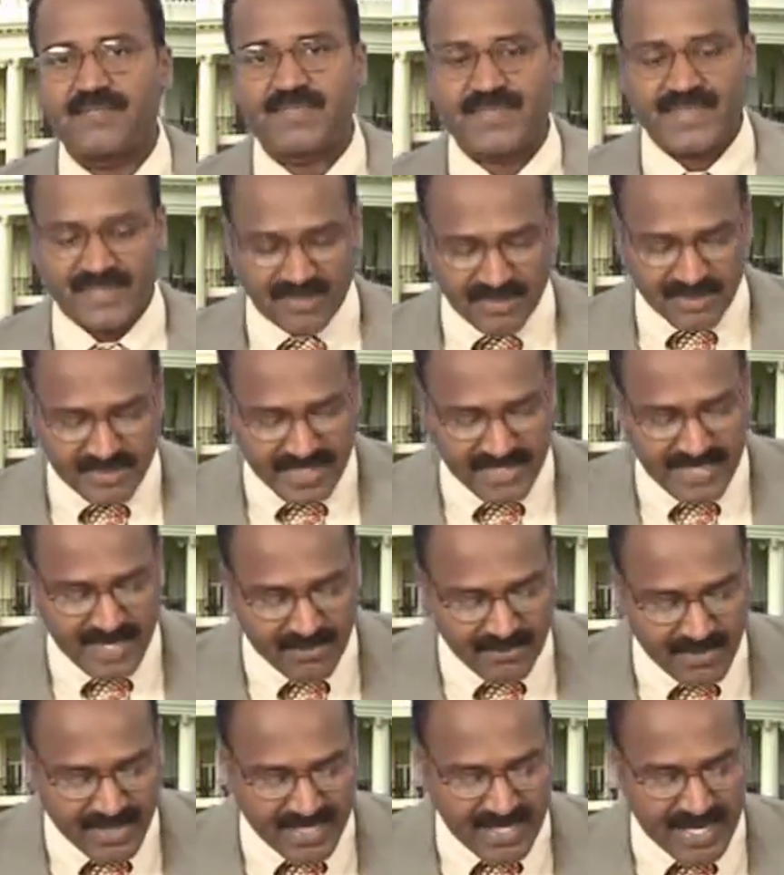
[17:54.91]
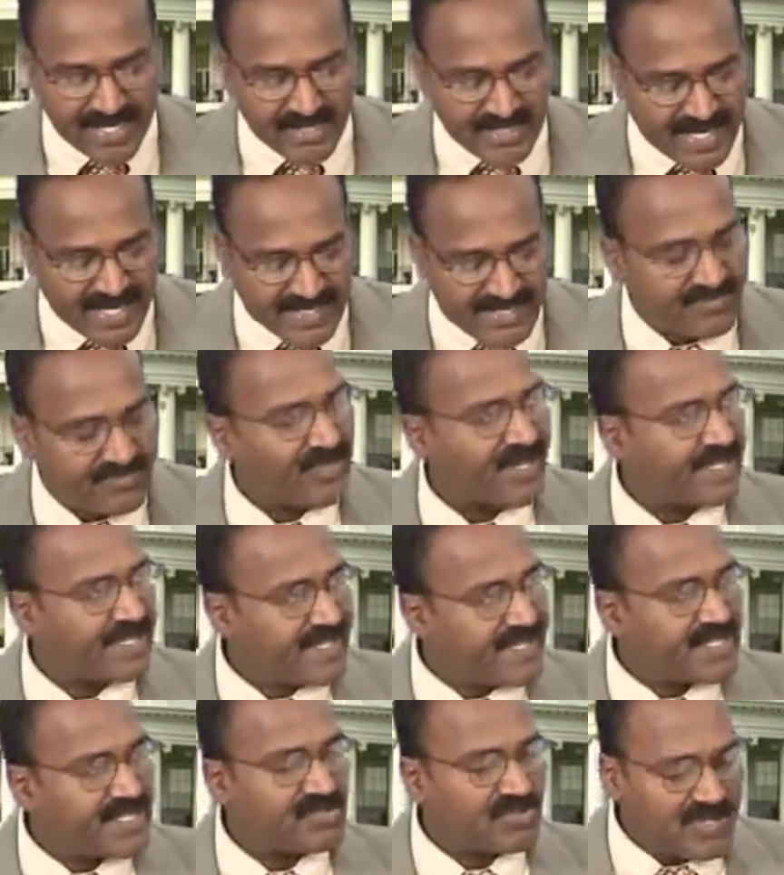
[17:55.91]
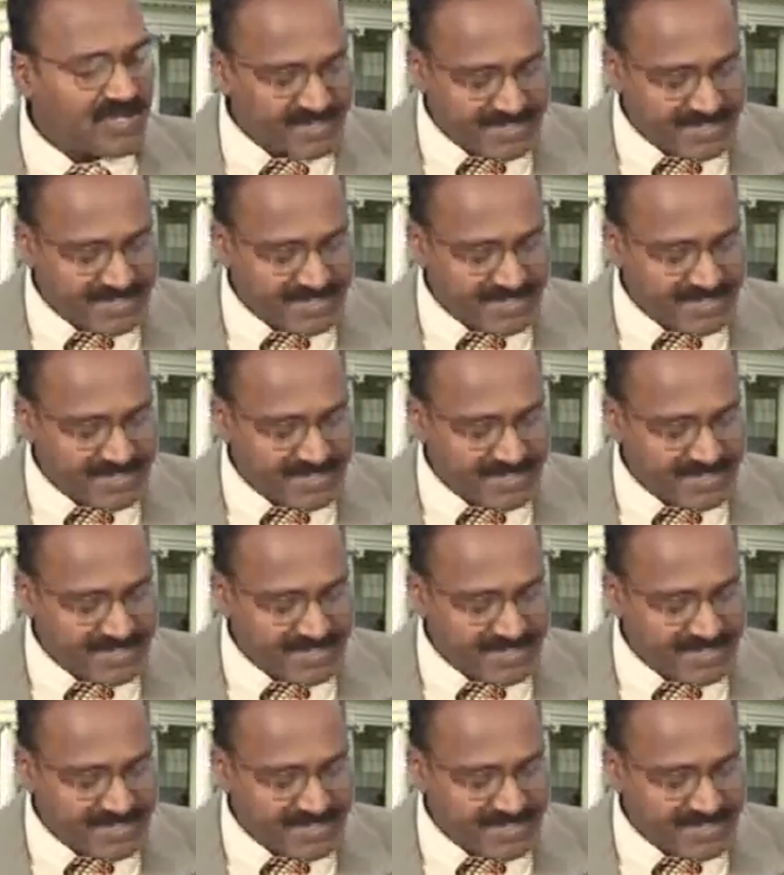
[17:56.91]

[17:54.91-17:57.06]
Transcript: So the number for each one,